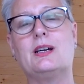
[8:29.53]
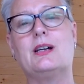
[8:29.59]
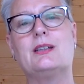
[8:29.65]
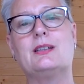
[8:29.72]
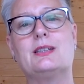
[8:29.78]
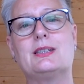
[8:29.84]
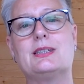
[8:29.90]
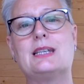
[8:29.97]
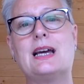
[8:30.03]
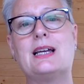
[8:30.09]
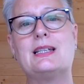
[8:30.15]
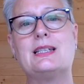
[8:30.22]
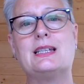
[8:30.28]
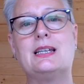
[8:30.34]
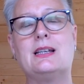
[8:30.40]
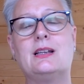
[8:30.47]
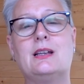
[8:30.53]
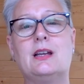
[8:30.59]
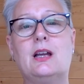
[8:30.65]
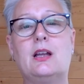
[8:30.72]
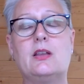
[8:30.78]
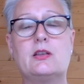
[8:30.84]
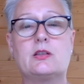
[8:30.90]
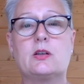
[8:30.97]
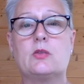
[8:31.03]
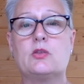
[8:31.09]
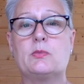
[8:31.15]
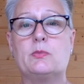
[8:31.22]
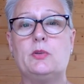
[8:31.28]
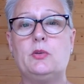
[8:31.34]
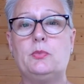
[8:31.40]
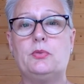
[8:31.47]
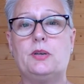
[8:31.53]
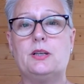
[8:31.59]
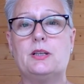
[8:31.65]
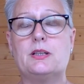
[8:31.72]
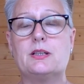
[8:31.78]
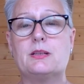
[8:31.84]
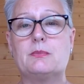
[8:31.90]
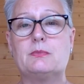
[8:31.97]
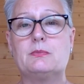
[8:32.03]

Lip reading: understanding the soul's blueprint.